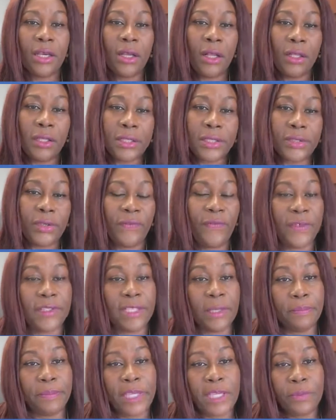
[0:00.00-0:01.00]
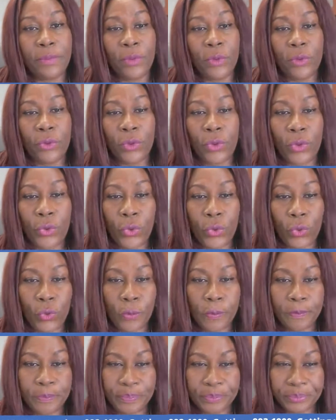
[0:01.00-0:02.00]
Also, for some people
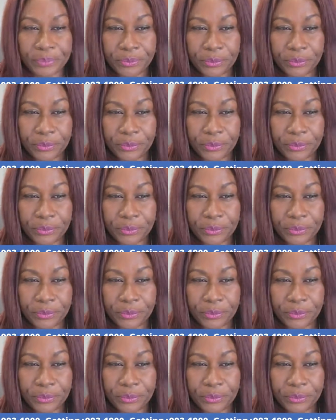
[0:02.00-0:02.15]
who